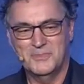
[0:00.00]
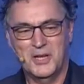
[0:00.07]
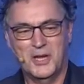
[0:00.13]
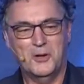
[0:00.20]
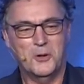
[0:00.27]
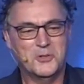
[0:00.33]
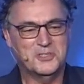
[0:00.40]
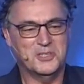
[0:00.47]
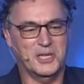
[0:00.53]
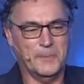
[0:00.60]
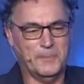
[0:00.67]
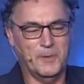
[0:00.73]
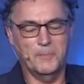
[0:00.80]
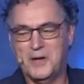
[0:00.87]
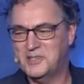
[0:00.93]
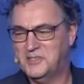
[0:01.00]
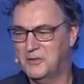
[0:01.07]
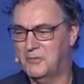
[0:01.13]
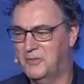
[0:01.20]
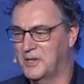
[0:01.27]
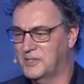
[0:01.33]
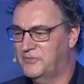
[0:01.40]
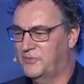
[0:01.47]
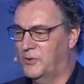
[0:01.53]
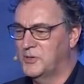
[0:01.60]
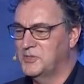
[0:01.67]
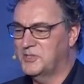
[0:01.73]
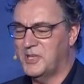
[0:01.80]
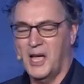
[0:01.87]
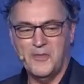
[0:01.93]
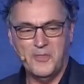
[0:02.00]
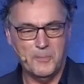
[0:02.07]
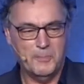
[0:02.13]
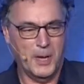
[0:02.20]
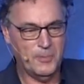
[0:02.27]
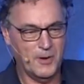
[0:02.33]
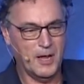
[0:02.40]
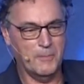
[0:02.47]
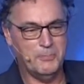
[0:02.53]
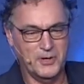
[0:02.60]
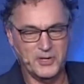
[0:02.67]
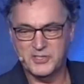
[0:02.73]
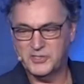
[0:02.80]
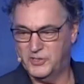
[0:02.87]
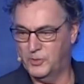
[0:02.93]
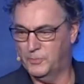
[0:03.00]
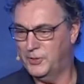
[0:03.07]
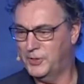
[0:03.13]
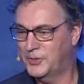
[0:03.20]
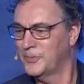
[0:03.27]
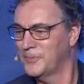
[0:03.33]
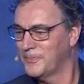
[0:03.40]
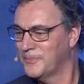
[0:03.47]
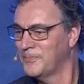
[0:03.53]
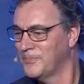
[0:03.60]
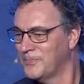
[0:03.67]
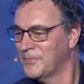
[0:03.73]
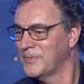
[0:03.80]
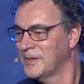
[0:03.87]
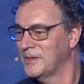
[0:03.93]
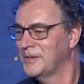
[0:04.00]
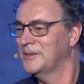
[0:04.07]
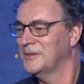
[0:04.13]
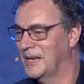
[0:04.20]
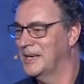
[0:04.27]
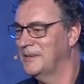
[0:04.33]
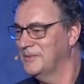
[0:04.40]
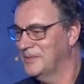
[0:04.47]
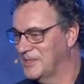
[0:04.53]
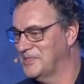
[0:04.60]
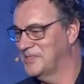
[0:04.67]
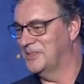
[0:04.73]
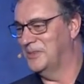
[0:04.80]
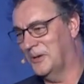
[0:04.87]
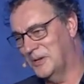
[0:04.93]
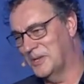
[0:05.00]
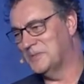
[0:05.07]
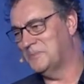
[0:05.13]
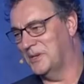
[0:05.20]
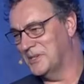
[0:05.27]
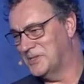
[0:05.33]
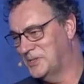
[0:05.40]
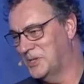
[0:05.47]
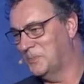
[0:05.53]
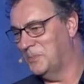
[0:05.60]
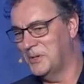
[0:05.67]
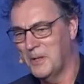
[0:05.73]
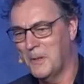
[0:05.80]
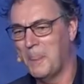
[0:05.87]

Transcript: It learns a couple basic things. First, other people are pretty stupid, because the doll is pretty stupid.